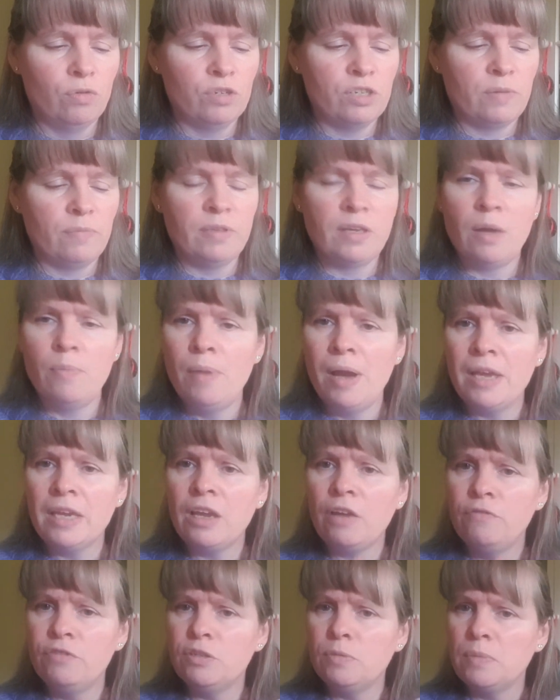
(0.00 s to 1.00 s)
or something. I might
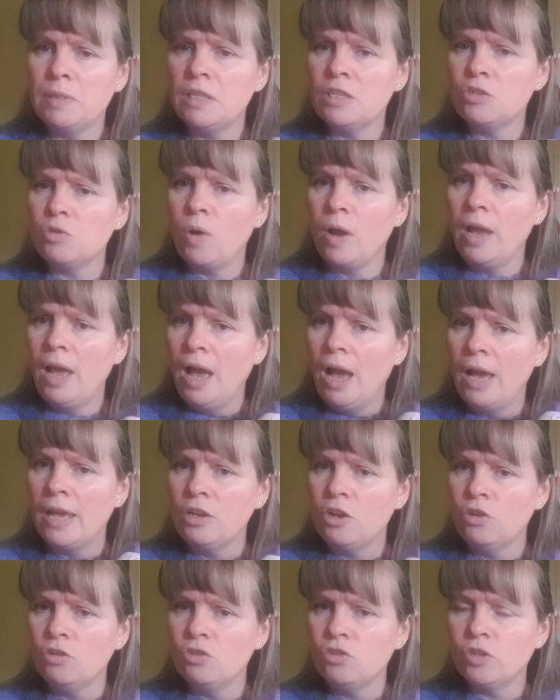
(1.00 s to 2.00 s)
go for something that's quite high
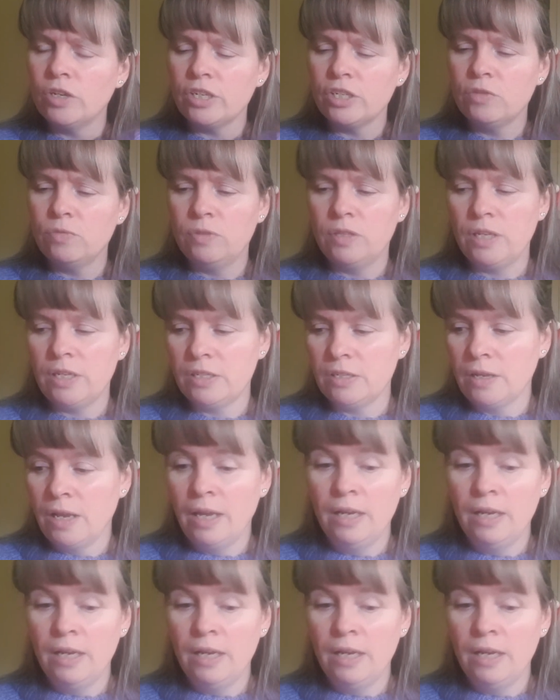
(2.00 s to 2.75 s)
contrast with this.